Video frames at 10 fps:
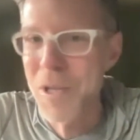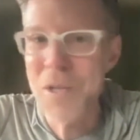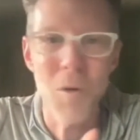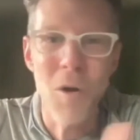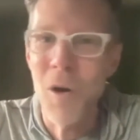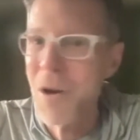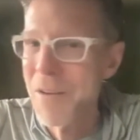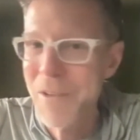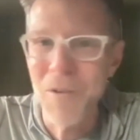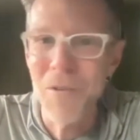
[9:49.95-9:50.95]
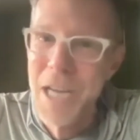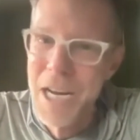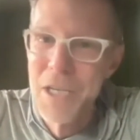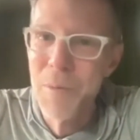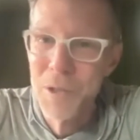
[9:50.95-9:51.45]
These are all kind of
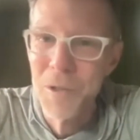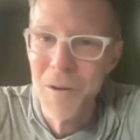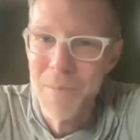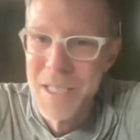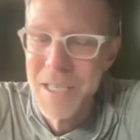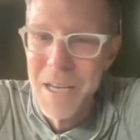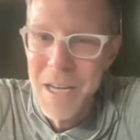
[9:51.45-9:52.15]
interchangeable terms